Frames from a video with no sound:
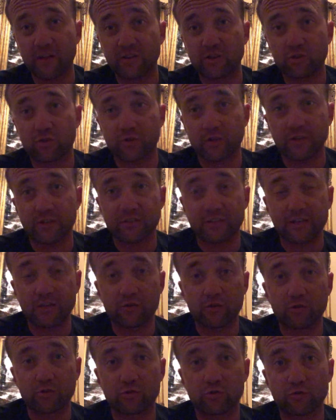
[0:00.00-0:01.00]
Mansion drinks that
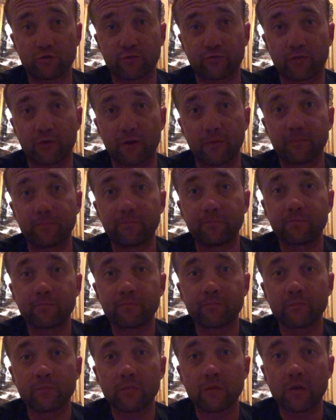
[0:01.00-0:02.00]
you can choose from
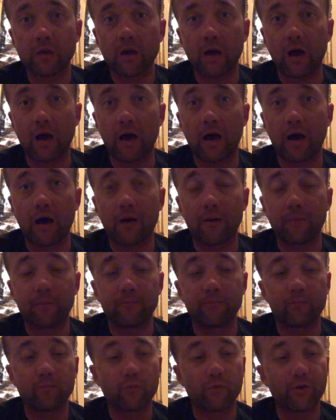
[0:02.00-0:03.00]

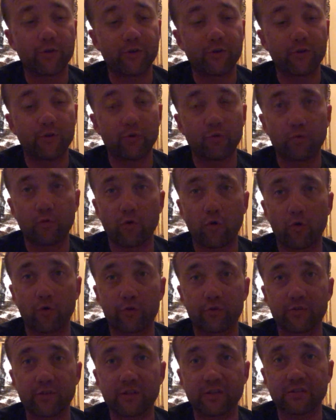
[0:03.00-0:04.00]
when you
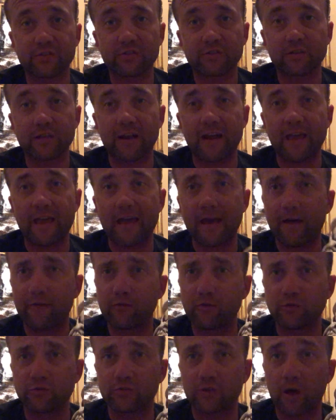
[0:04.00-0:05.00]
order this. And I
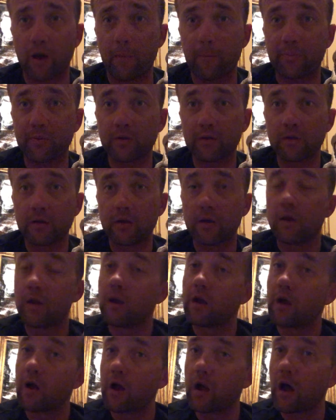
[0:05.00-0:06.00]
have those up
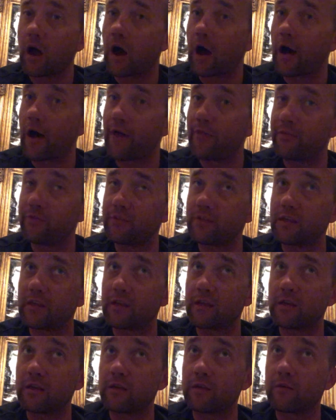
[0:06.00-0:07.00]
on
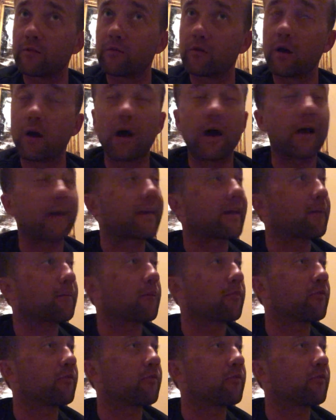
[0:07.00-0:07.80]
the, I can't